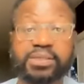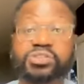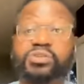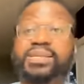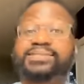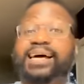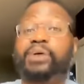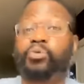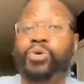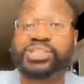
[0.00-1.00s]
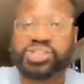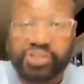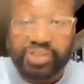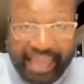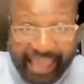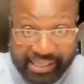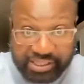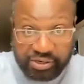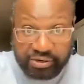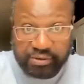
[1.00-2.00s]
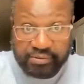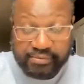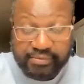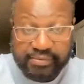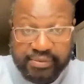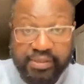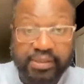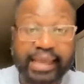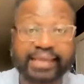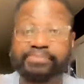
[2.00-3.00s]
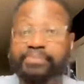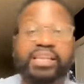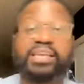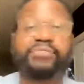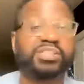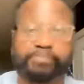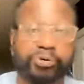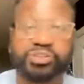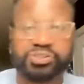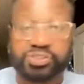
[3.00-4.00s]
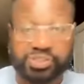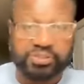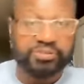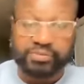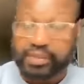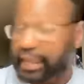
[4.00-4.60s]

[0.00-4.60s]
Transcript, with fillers: So let's not rush to the answer, as many of us preachers do.